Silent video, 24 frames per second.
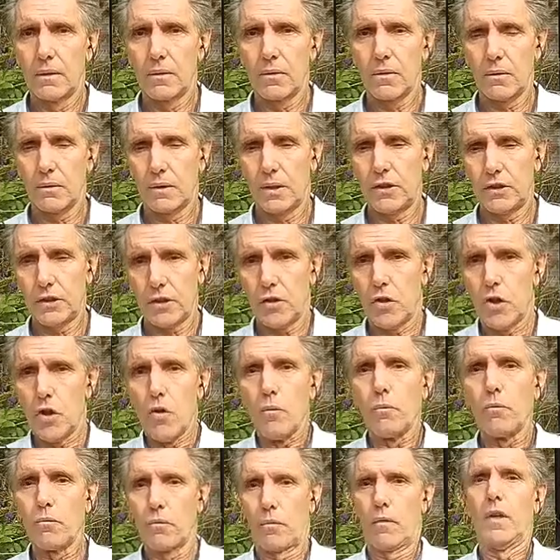So they
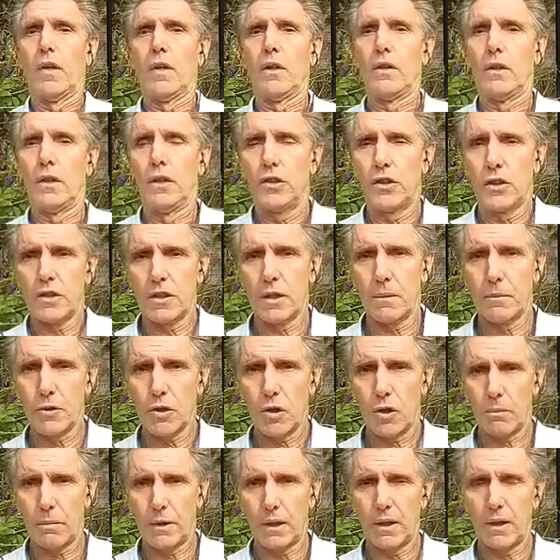just
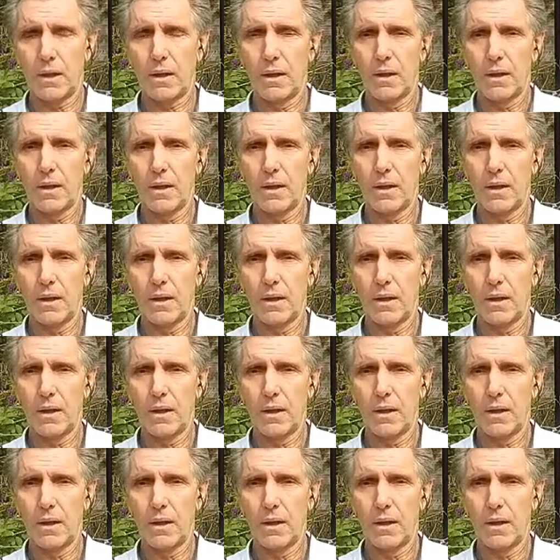absorb it.